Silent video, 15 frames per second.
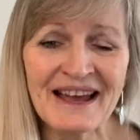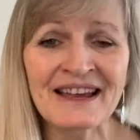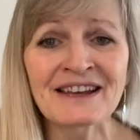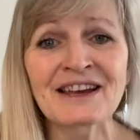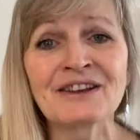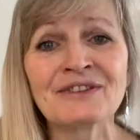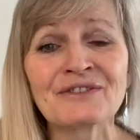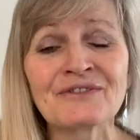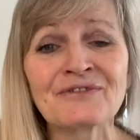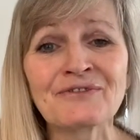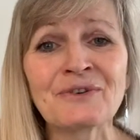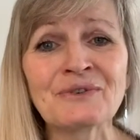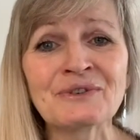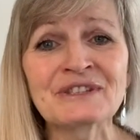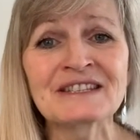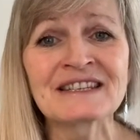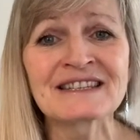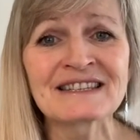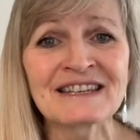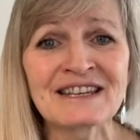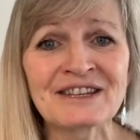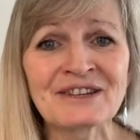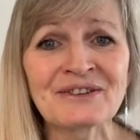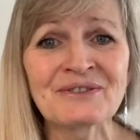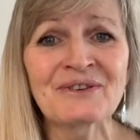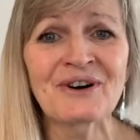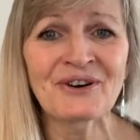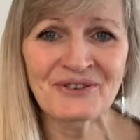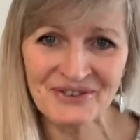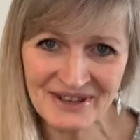And I look forward to seeing you
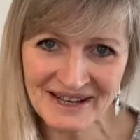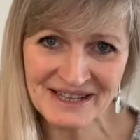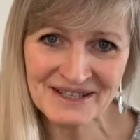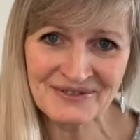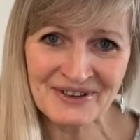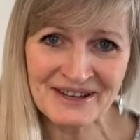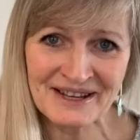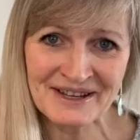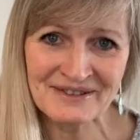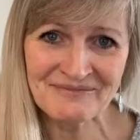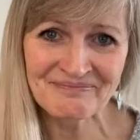on the next video.